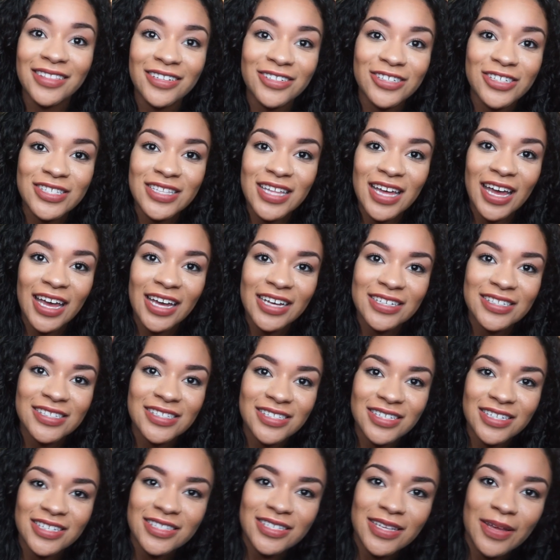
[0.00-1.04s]
There's the
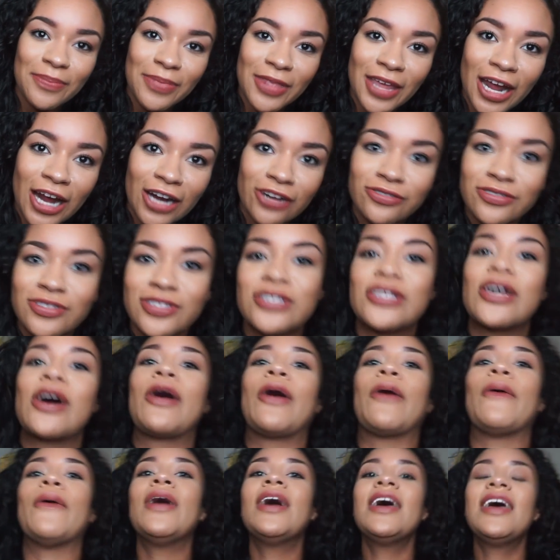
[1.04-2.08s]
X, it's up there.
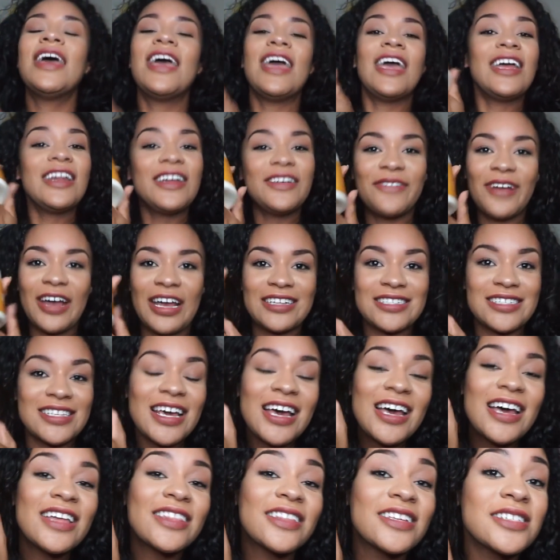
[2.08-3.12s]
So, anyways,
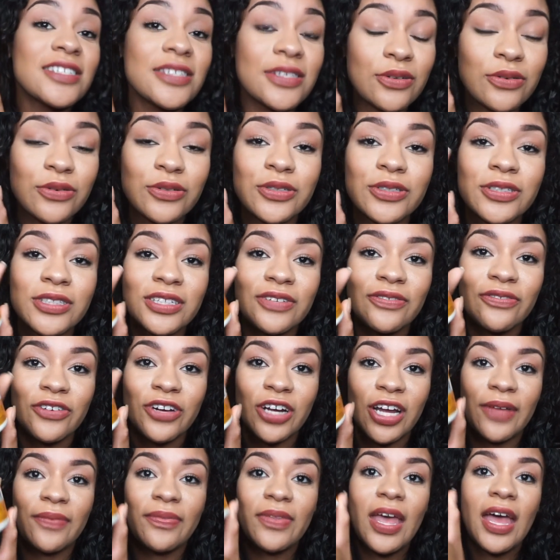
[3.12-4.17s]
this is cruelty
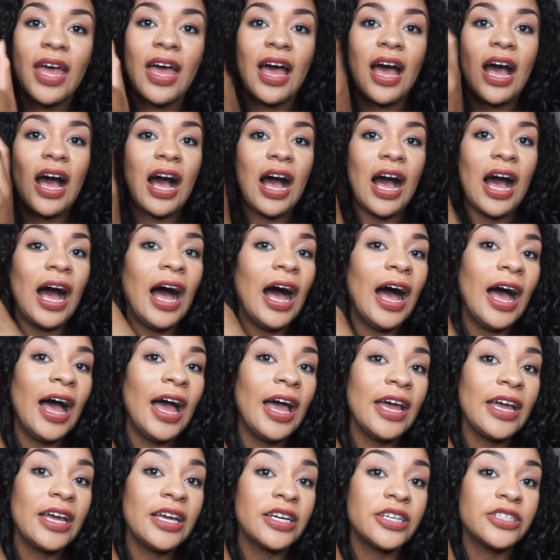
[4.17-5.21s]
free.
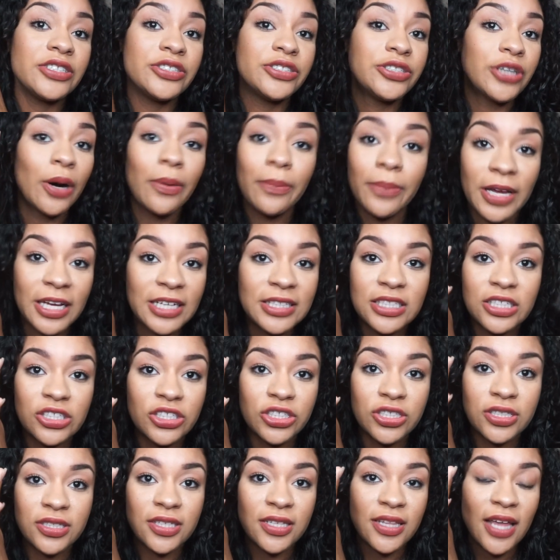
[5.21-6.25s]
I don't pay
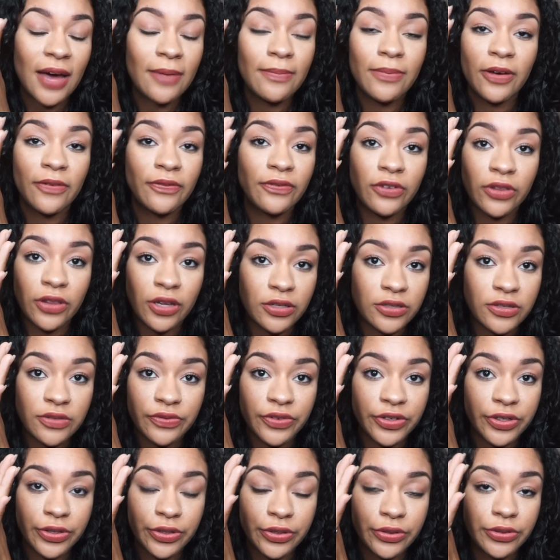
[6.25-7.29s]
attention to that, but for those of
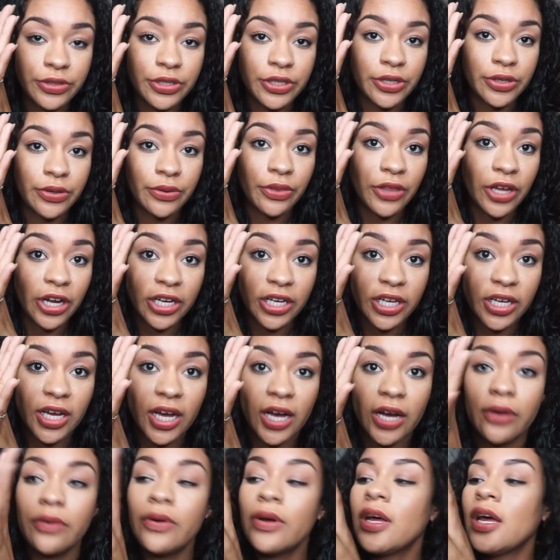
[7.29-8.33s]
you who do, there you
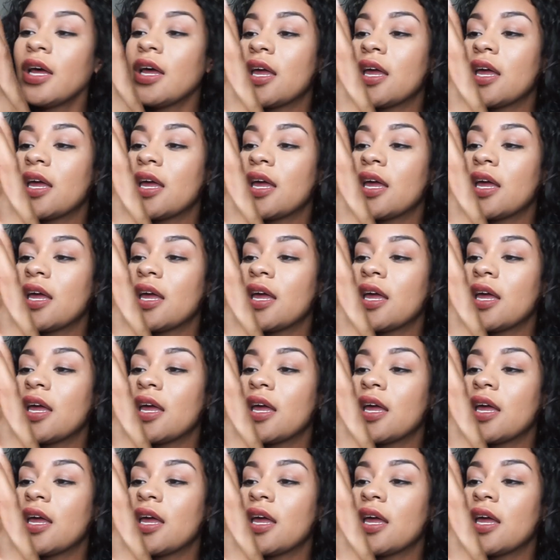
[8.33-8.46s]
go.